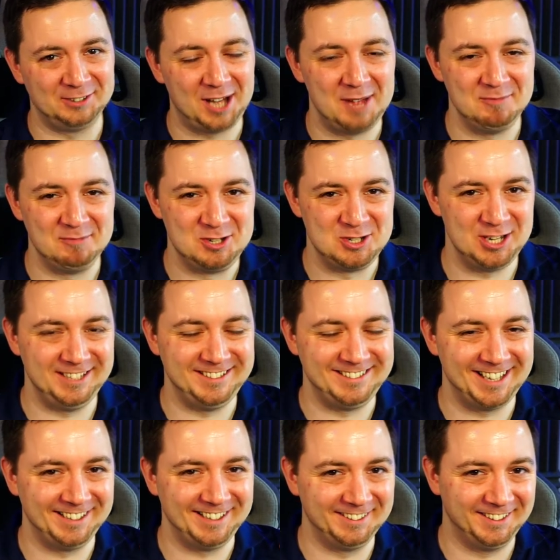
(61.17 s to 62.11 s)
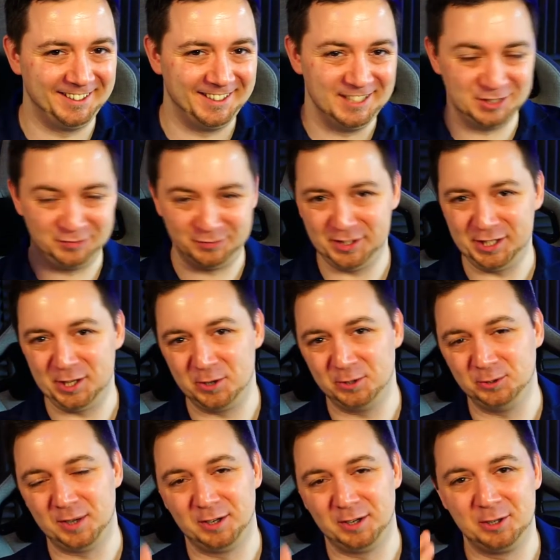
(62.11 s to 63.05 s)
I'm Machine Daena. In this
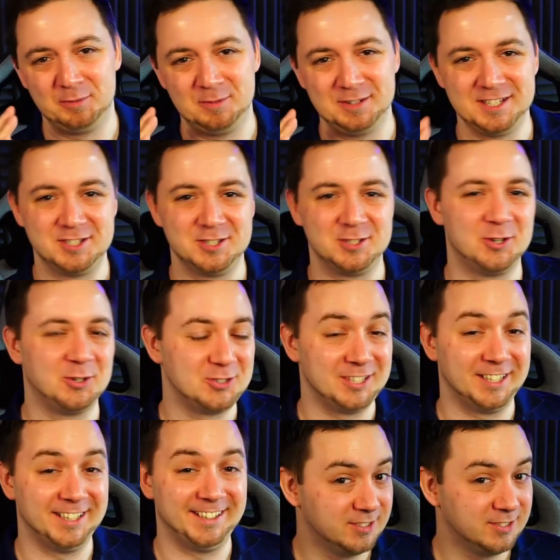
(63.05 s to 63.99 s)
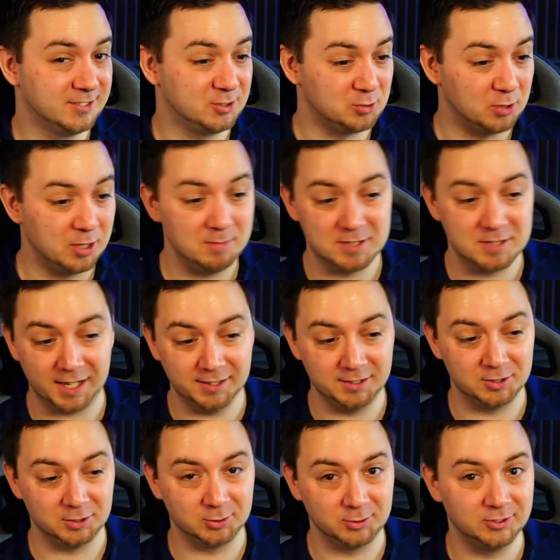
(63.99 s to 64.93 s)
video, I'm going to be discussing stream
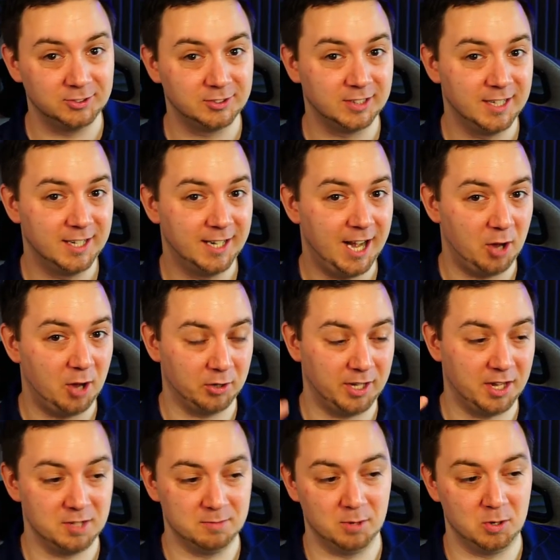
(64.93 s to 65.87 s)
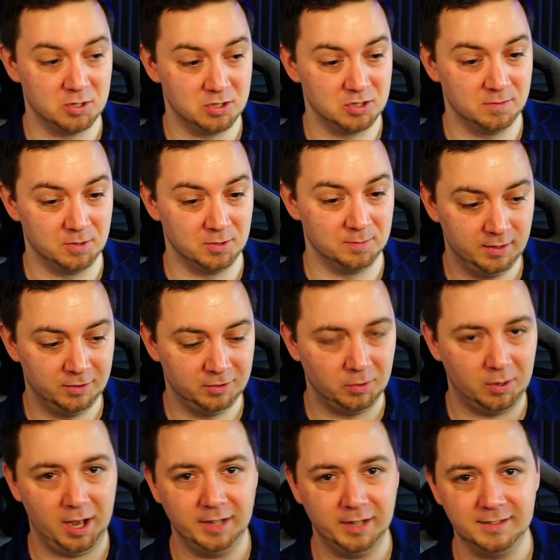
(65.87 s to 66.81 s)
titles, how to get the most of them. So
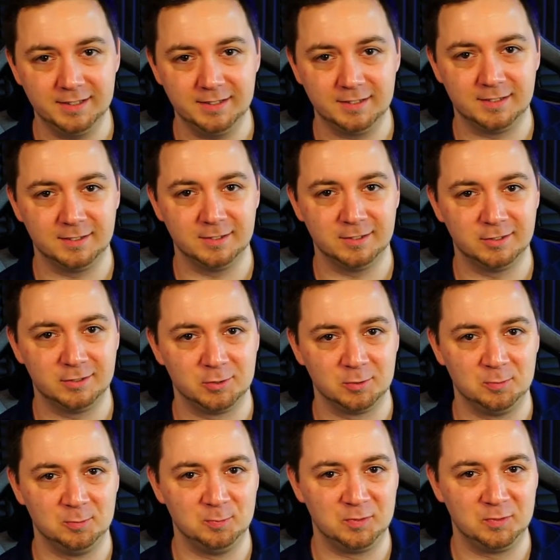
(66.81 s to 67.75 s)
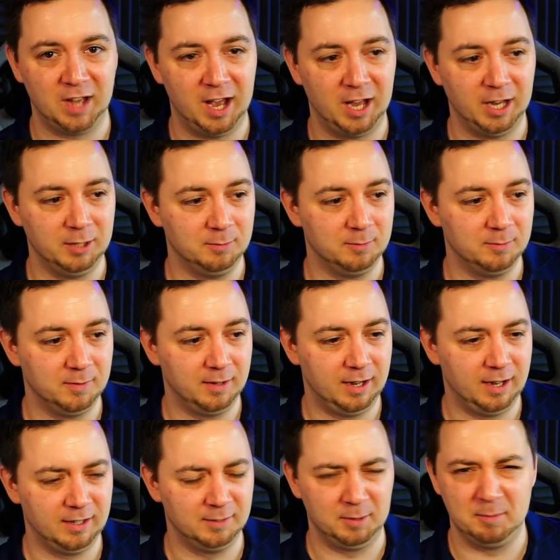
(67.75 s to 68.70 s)
I did some time.
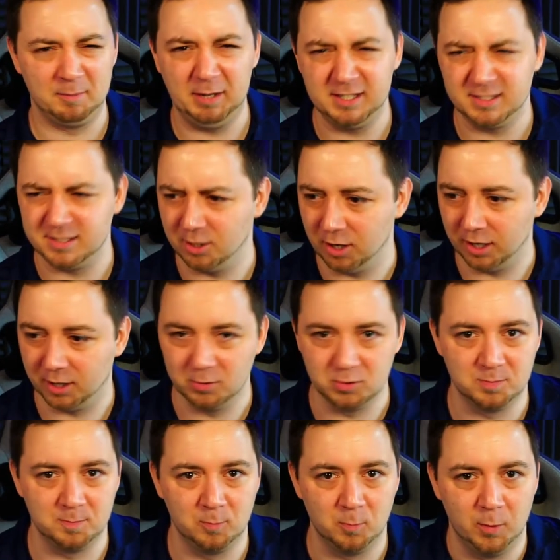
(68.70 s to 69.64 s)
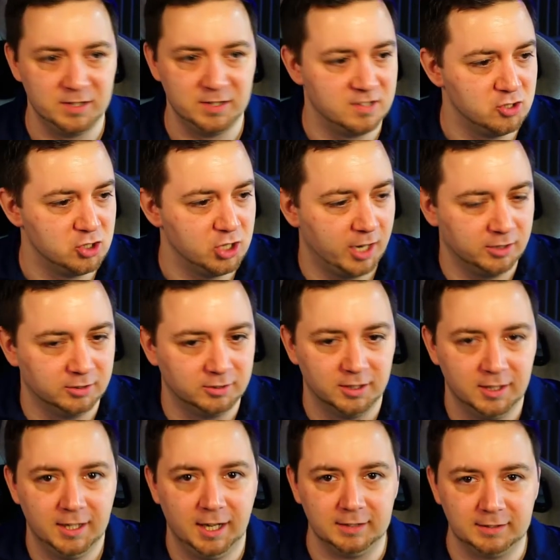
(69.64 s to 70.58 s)
Uh, I make it sound like I was, went to jail.
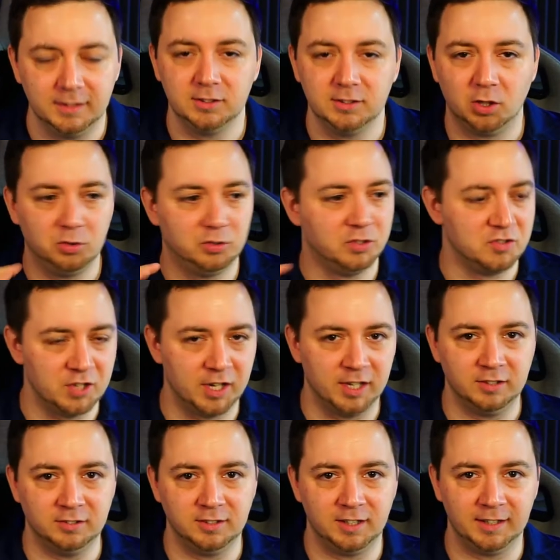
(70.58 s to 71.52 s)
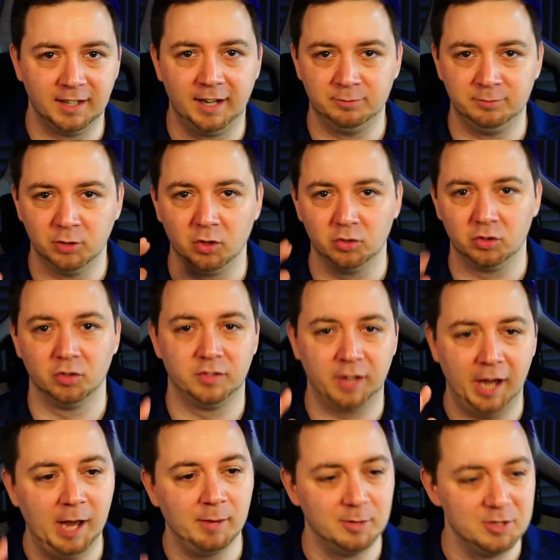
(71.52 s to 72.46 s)
I didn't go to jail. I, have not done
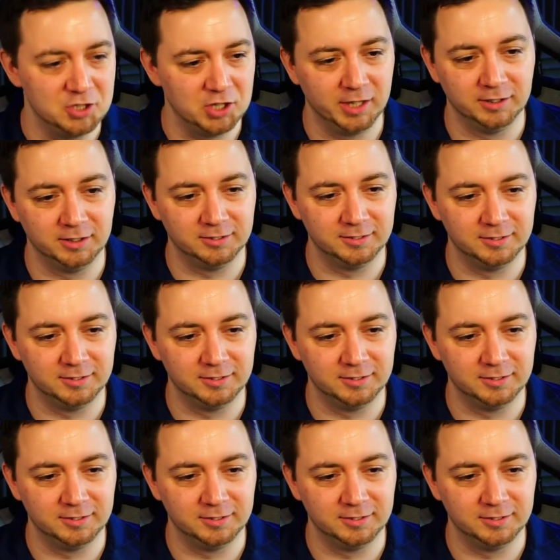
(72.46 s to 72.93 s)
time in jail.